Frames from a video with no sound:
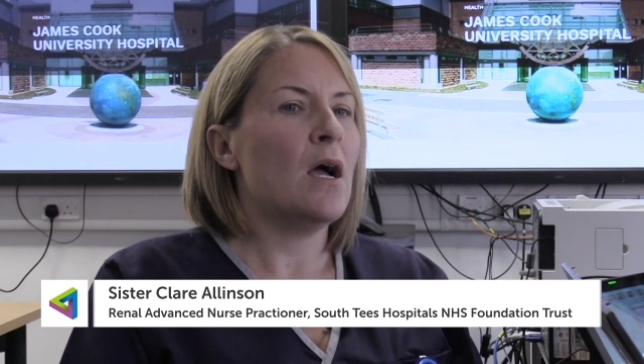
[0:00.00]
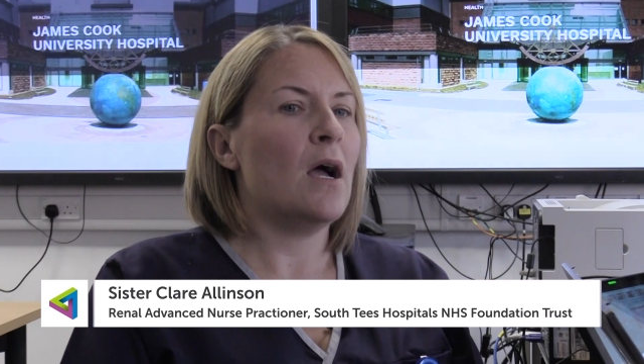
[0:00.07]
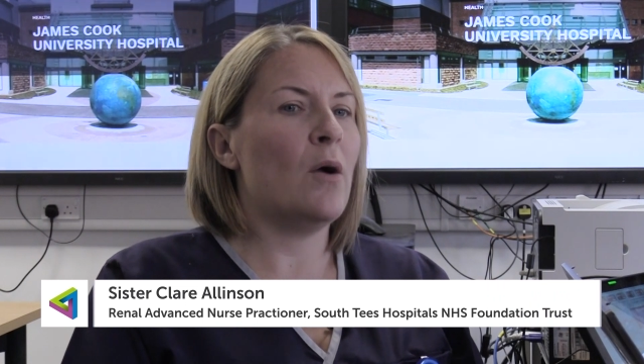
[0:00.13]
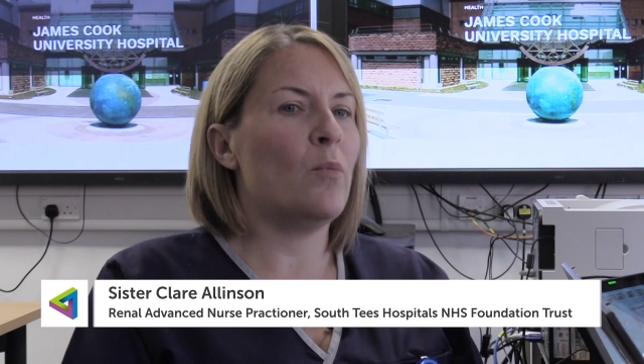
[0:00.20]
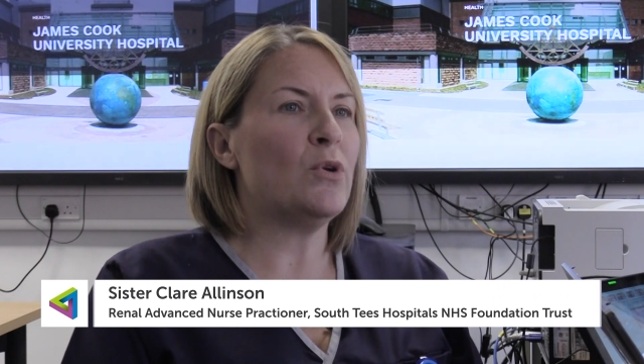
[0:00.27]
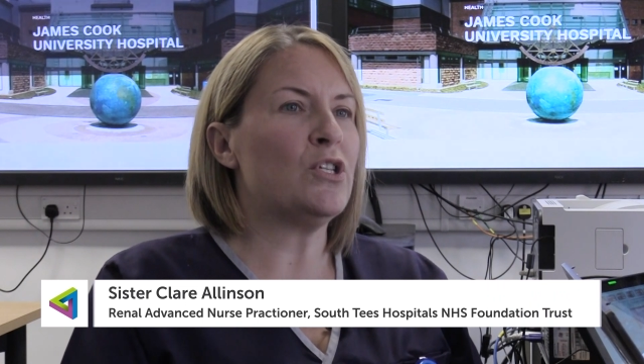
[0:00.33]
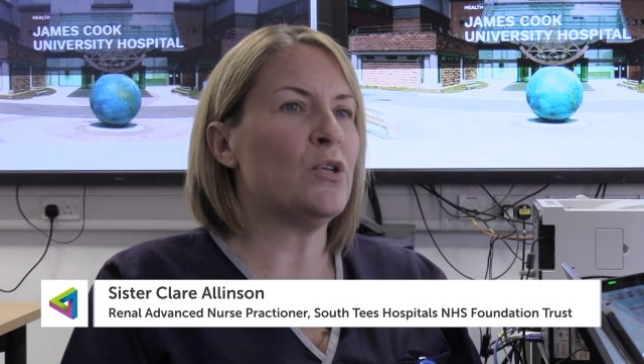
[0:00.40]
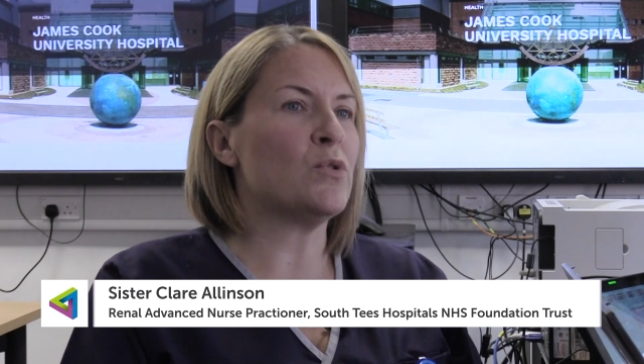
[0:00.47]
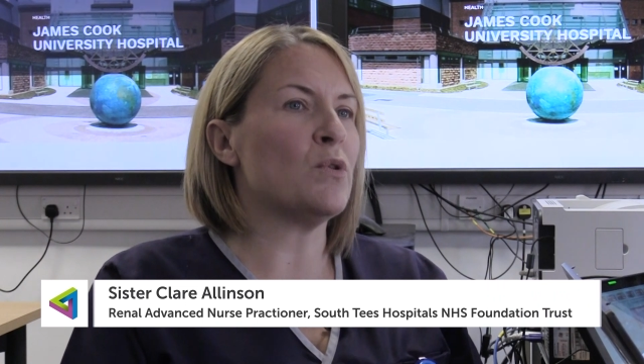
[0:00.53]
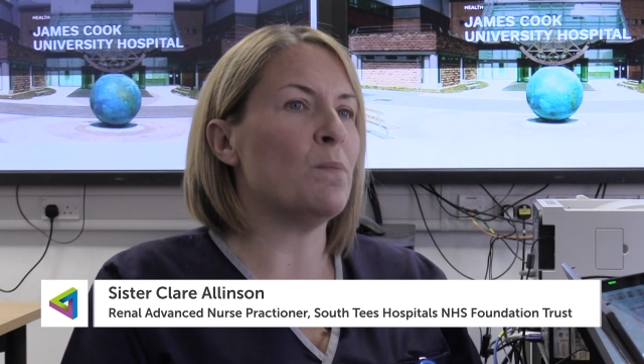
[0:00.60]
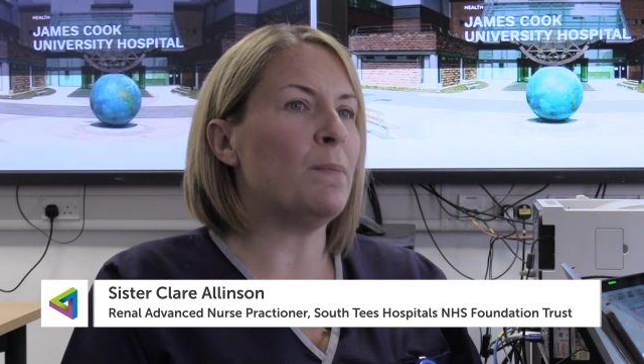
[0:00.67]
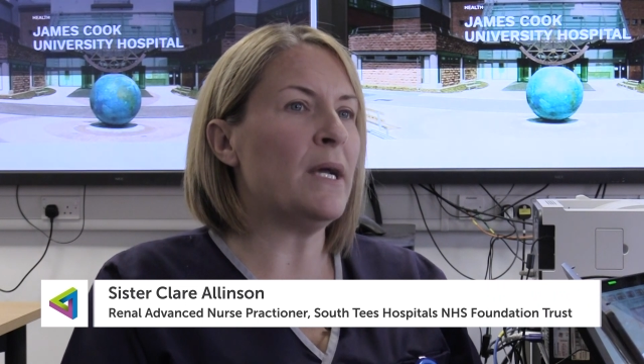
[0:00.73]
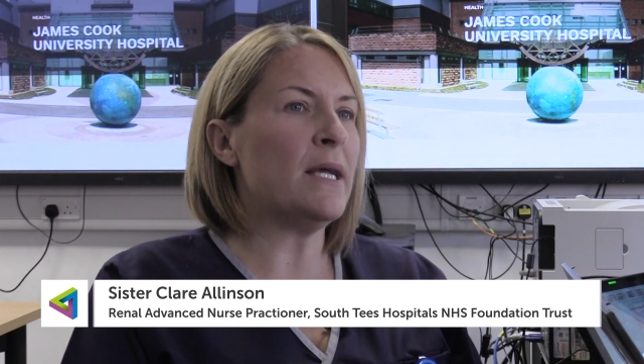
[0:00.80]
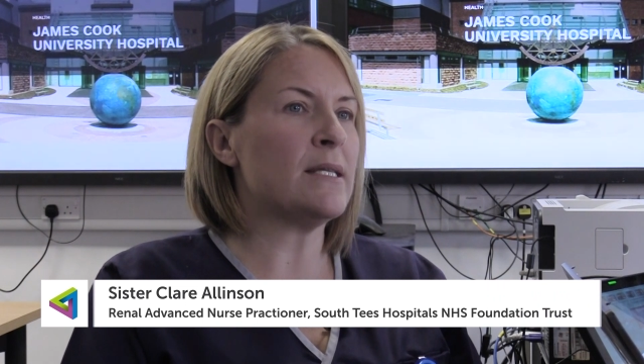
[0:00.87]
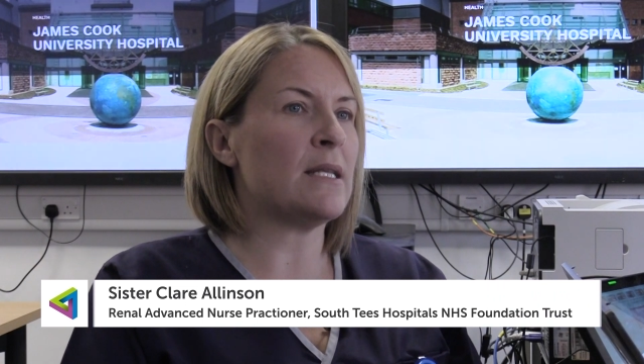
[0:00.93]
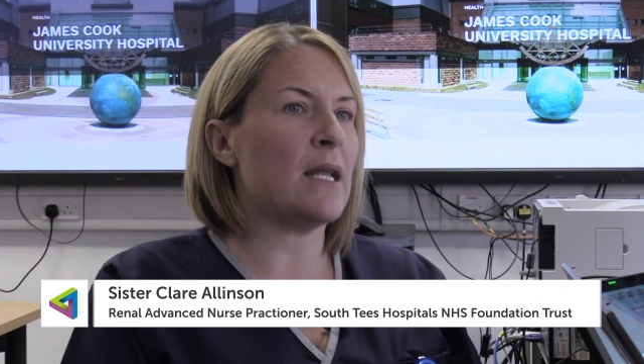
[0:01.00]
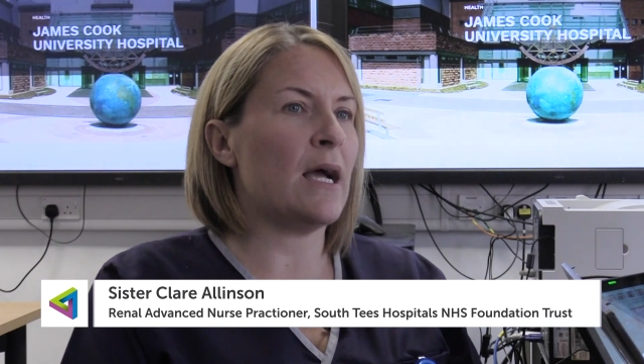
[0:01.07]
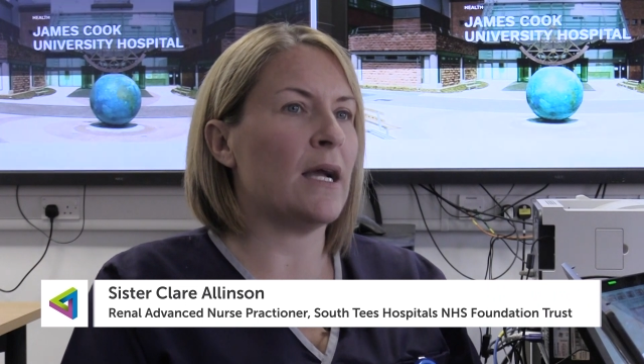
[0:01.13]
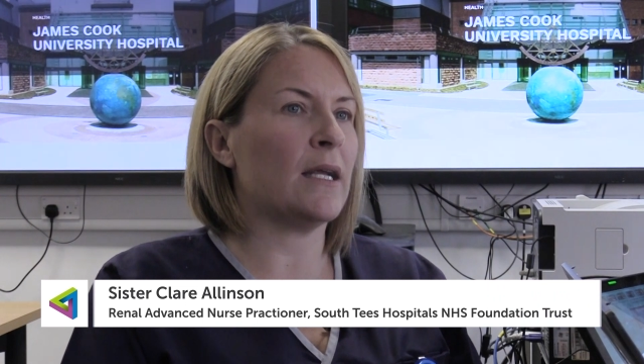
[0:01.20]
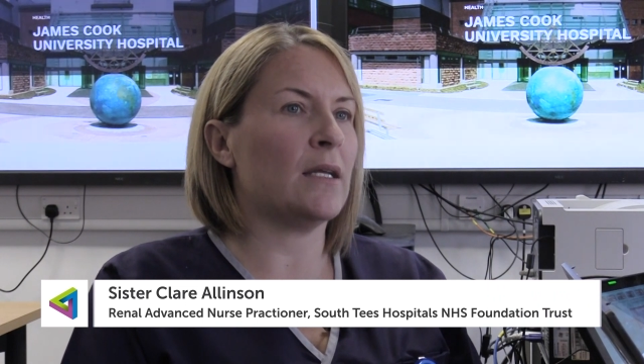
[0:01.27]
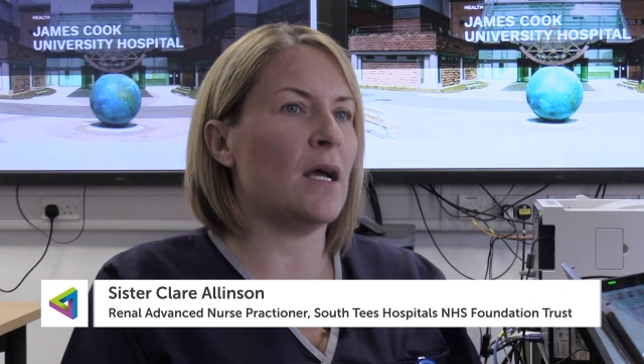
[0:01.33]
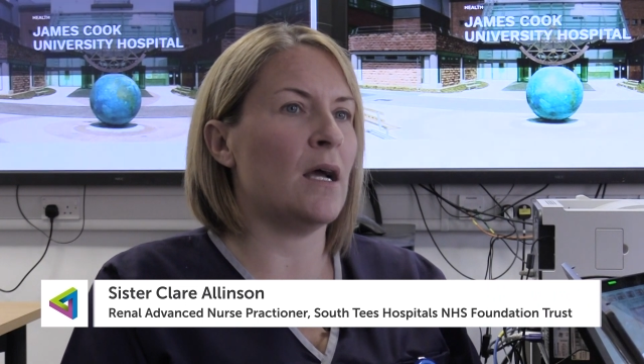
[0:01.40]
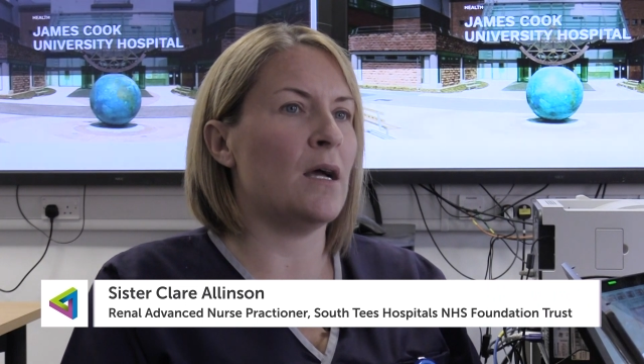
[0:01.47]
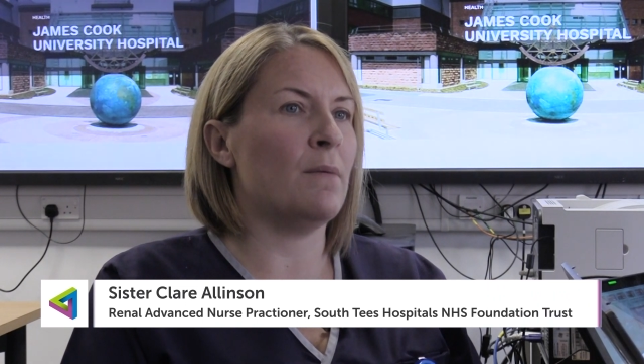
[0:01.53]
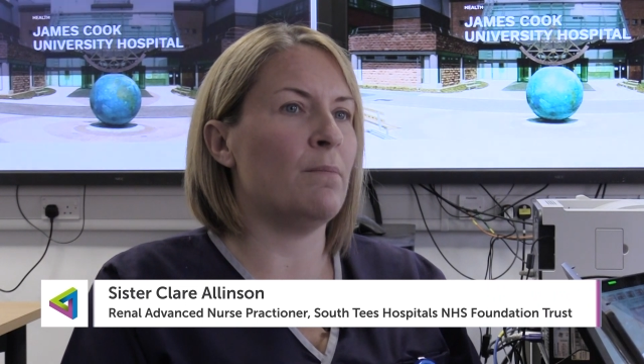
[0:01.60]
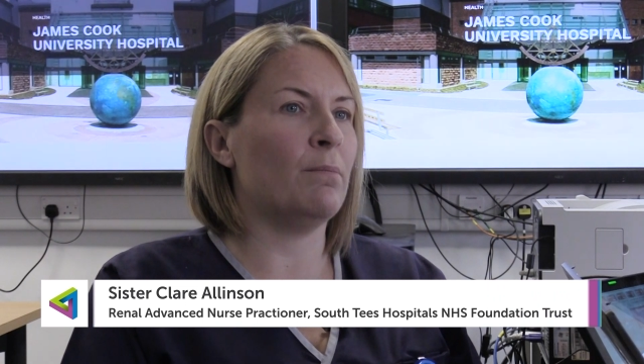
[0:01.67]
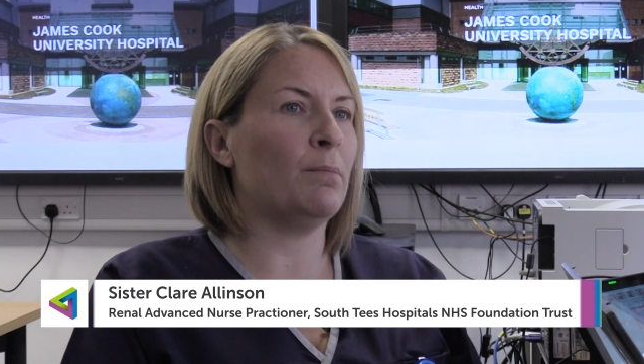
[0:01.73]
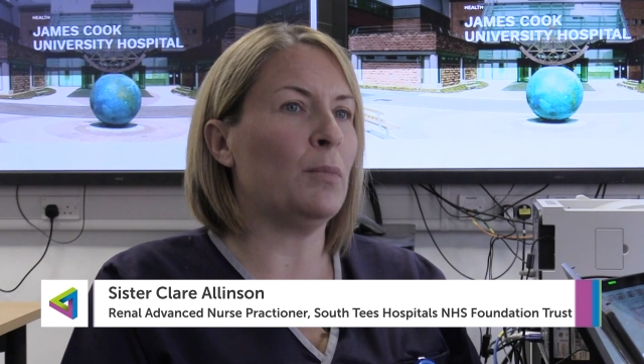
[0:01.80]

and we do some baseline